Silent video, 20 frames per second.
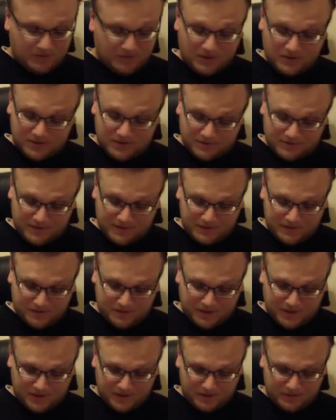Well, most of
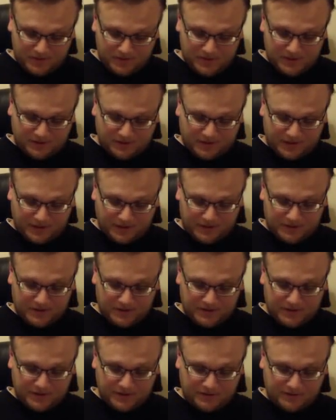these recipes are
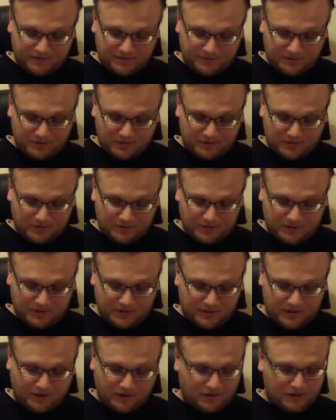actually full gra
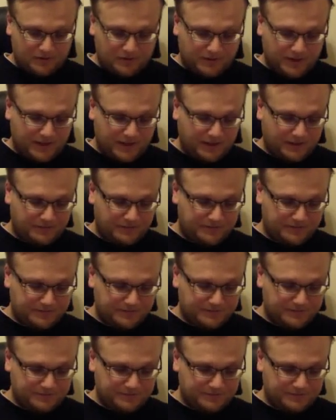uh, all grain.